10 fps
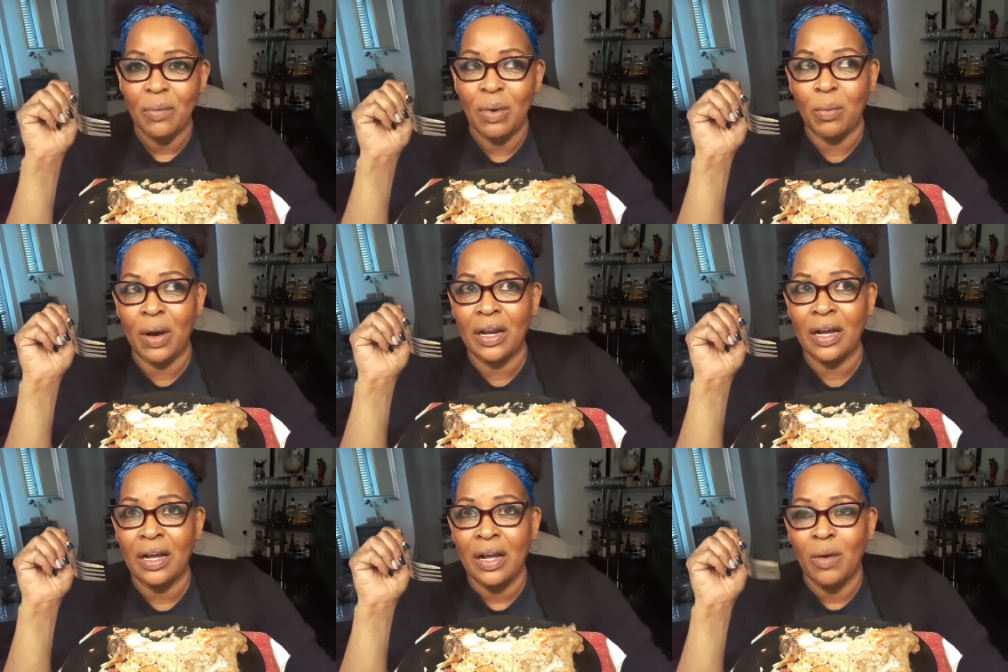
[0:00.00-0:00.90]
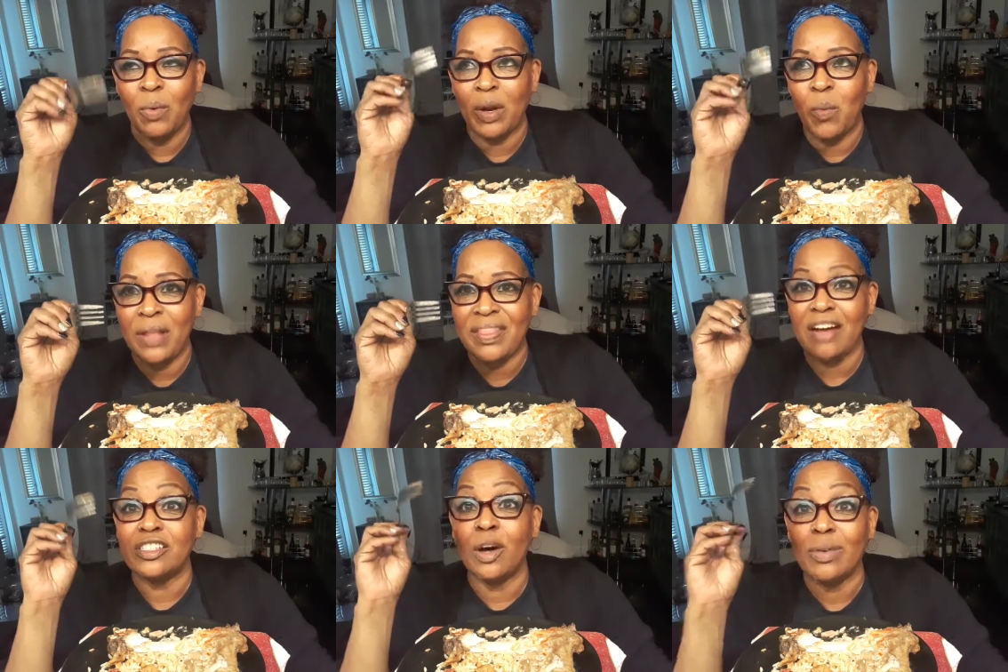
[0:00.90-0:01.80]
Well, one where the
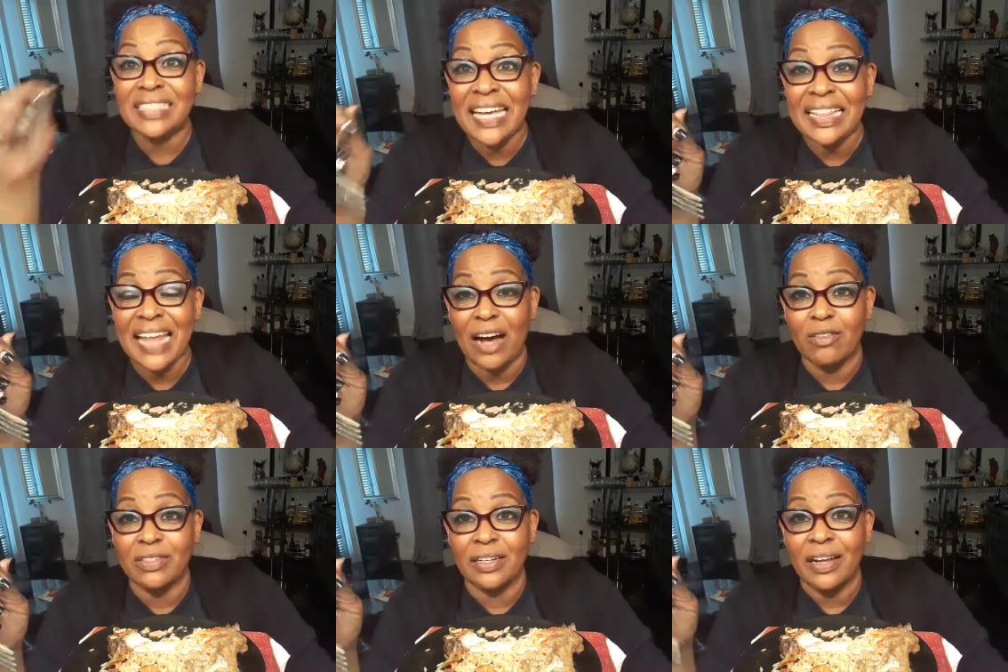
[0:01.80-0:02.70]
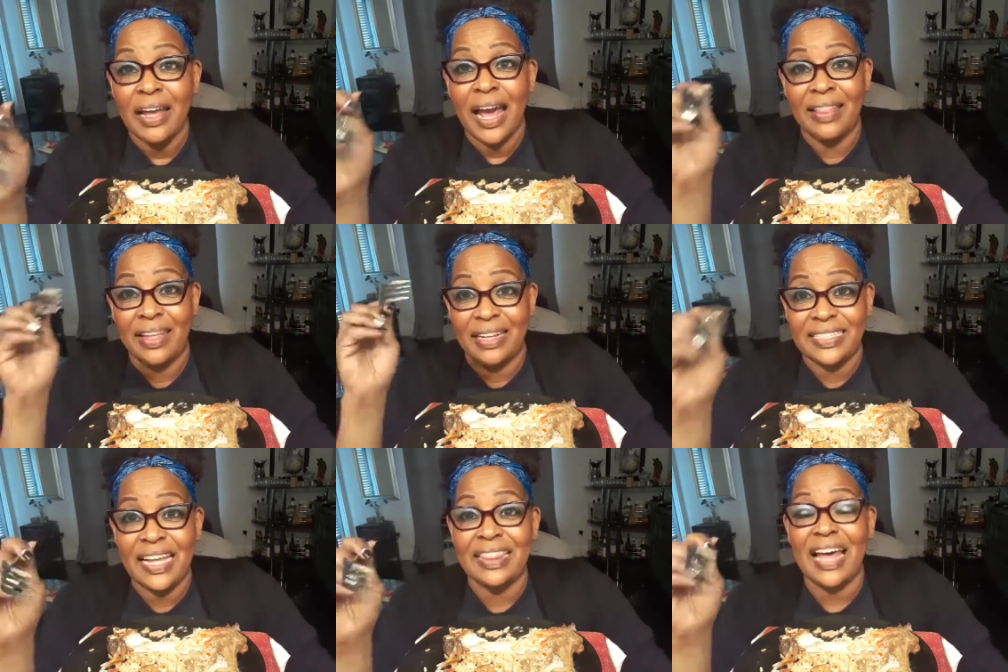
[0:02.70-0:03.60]
1,000 go to 10,000 and then the
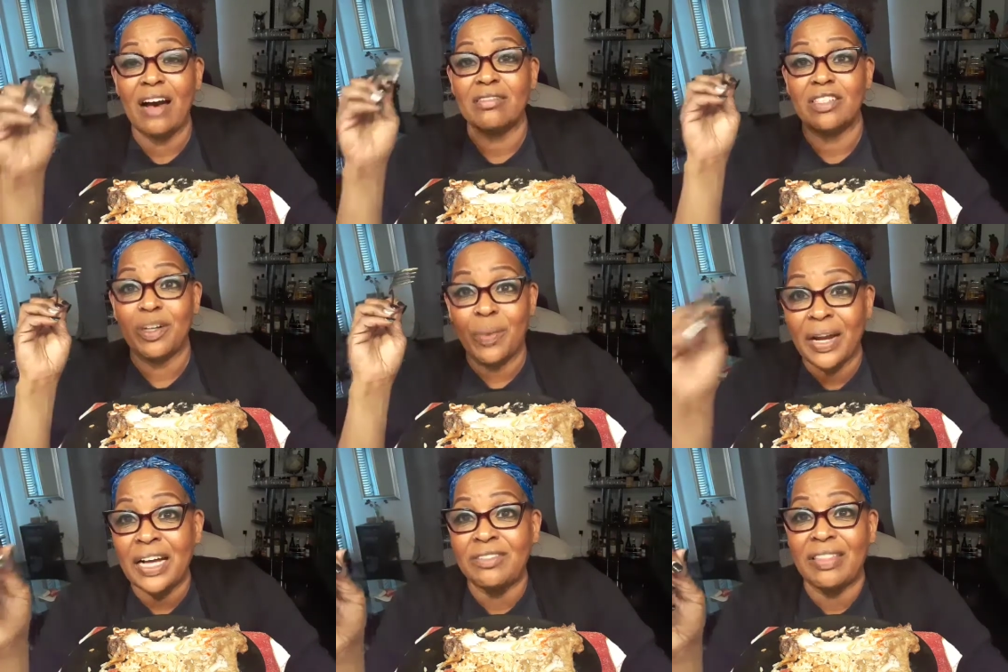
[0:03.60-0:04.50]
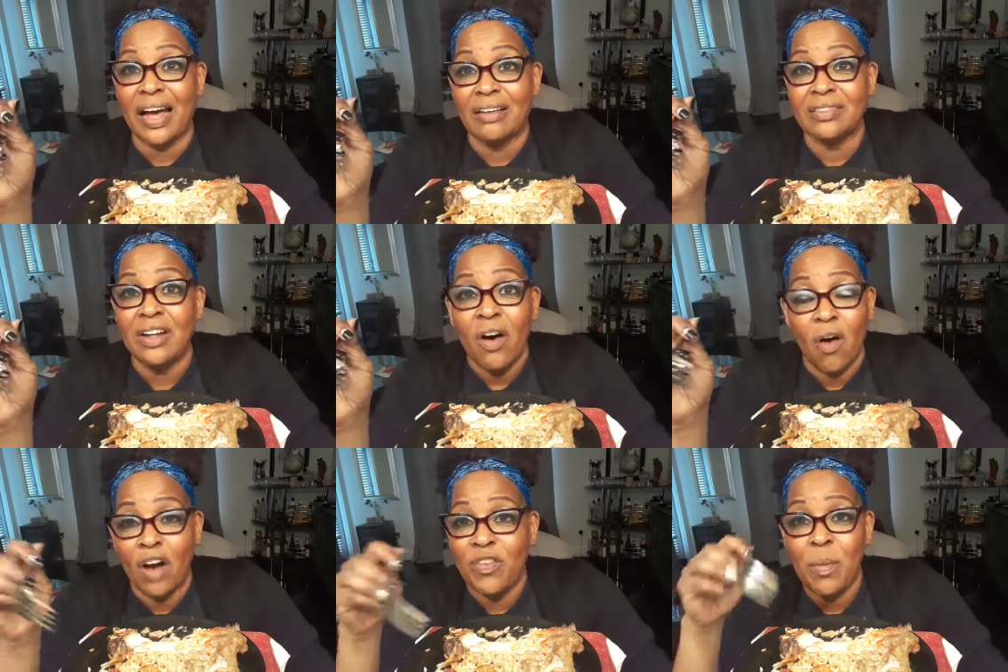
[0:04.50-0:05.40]
10,000 to 100,000.
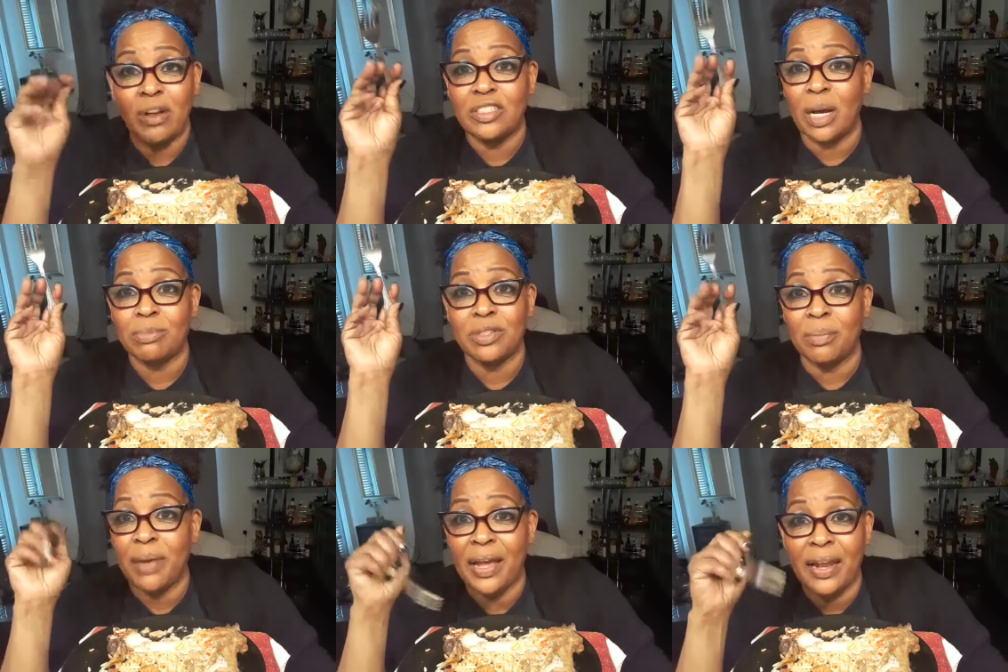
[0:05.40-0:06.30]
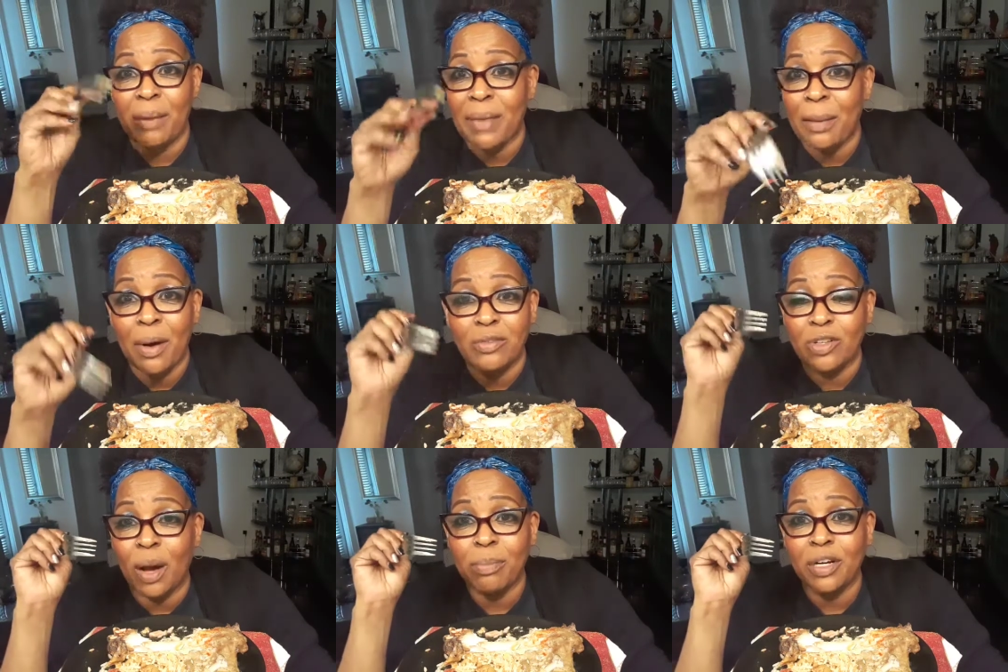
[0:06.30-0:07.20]
Or if you want to jump to a million, I'm, I'm
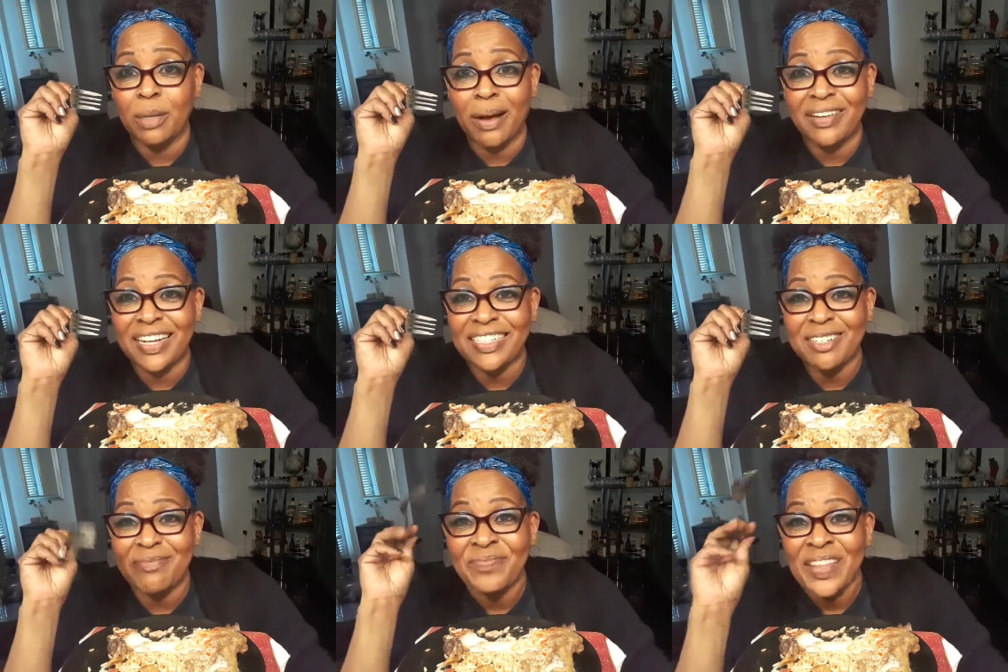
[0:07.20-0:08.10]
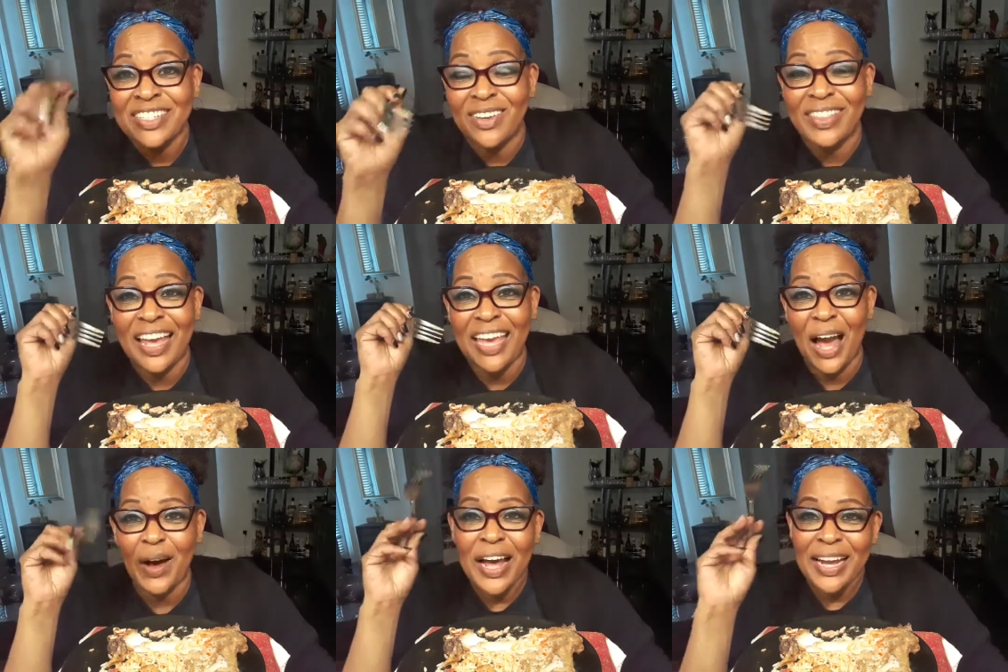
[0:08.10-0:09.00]
also, I'm good about that too. So thank
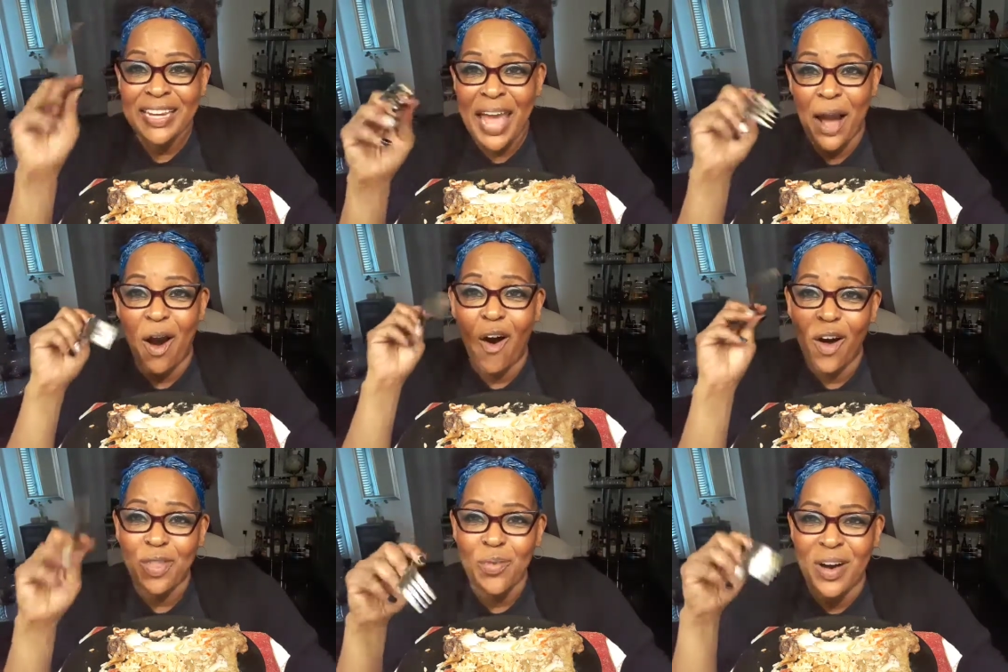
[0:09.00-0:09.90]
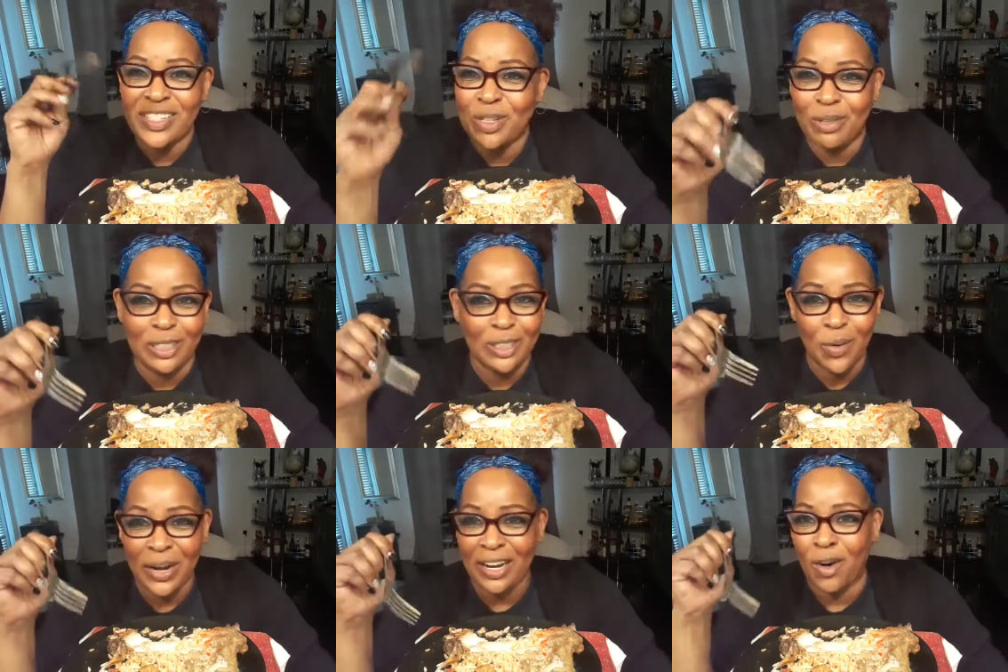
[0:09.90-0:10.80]
y'all. Now, all the ones who's joining